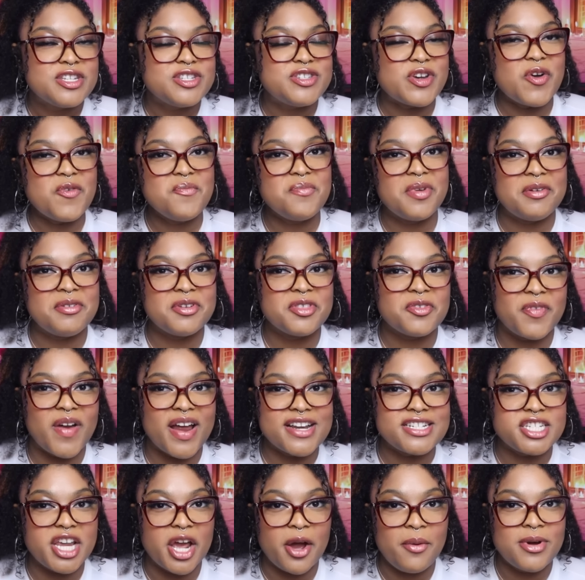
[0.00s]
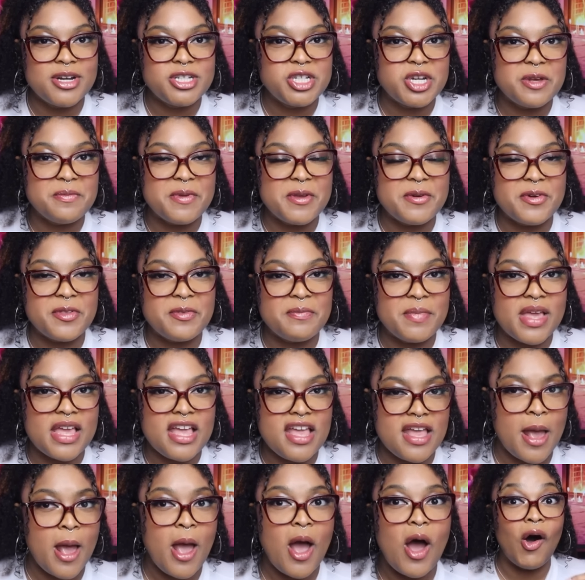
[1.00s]
Don't be with Reggie. I want you to be with
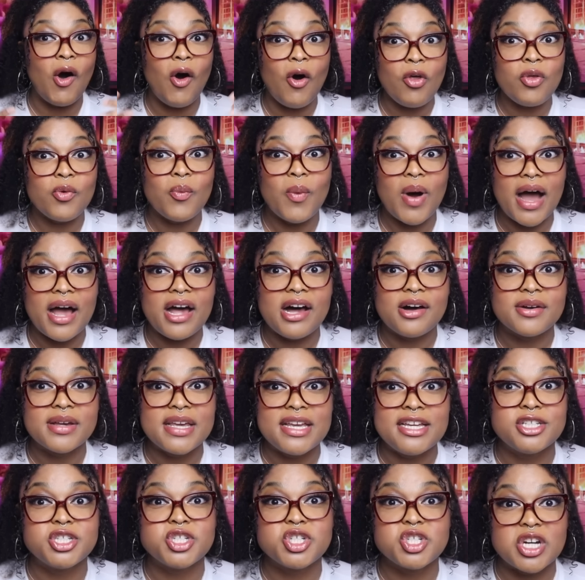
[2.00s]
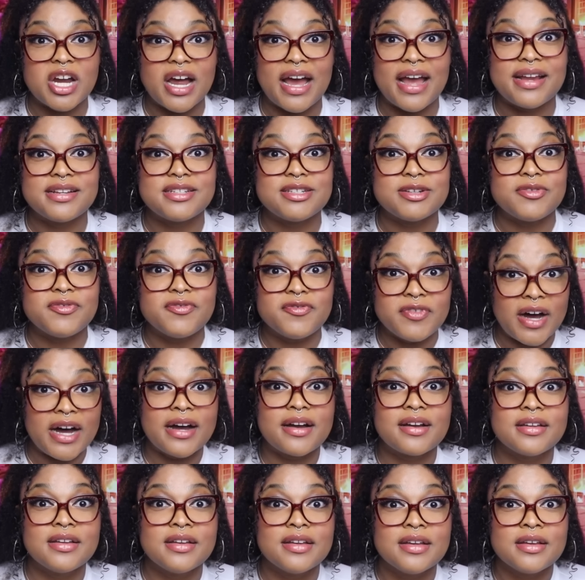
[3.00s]
me. All the while, he's trying to
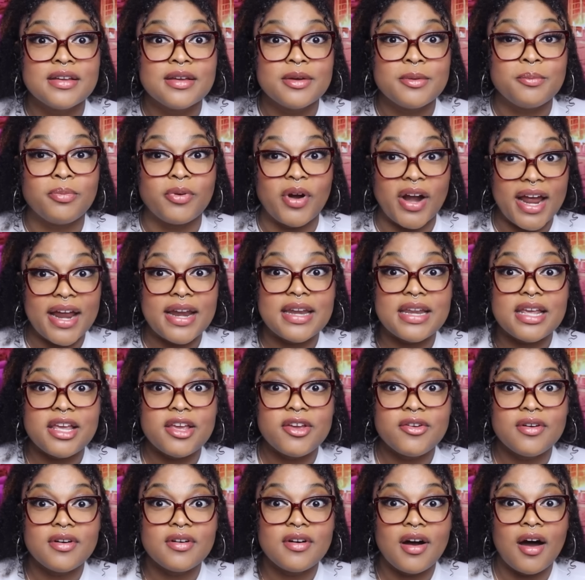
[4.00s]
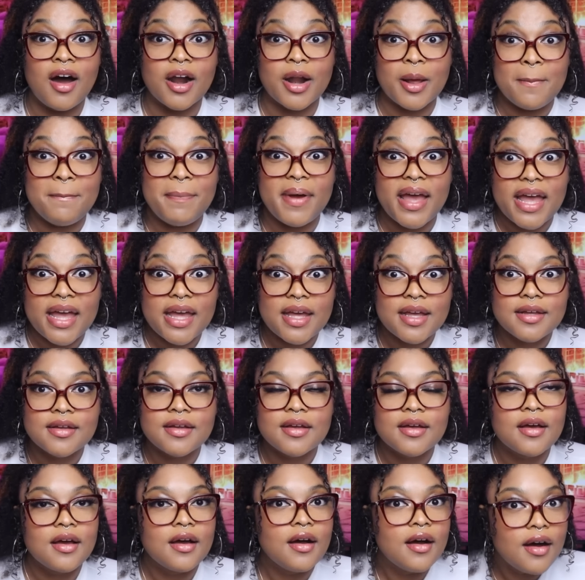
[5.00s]
fuck Brandy on a bet.
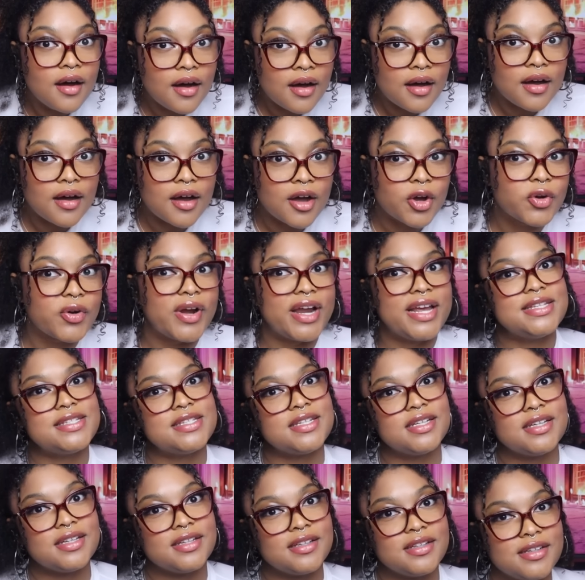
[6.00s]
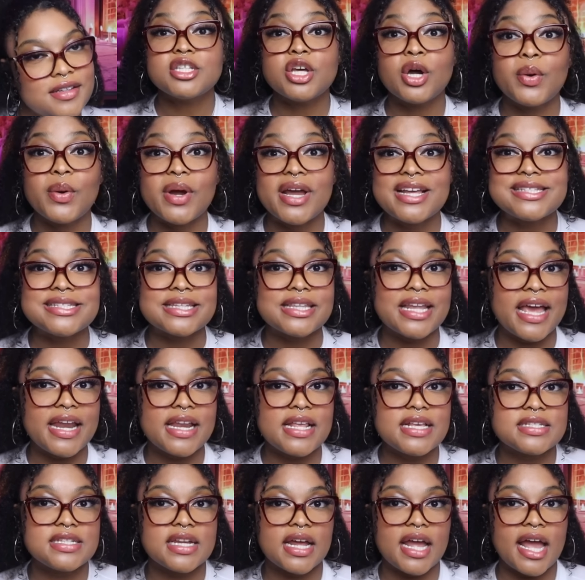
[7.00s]
Crazy. So it's
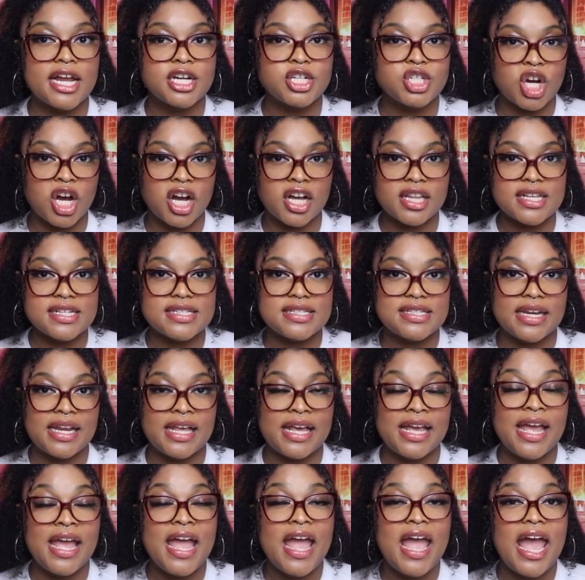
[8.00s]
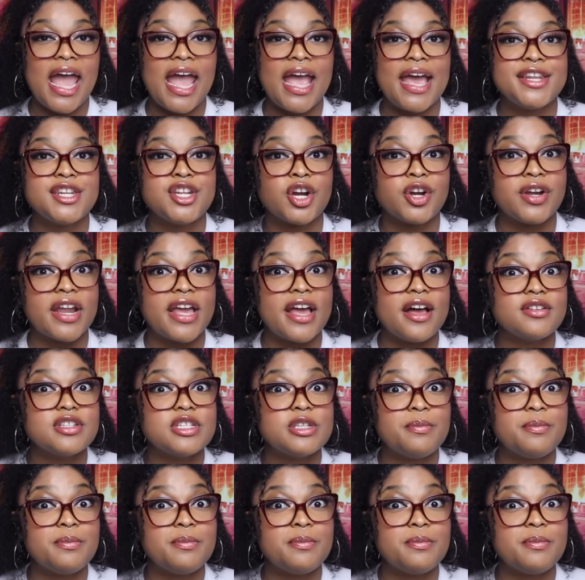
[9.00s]
ladies' night at Chocolate City, and Darnell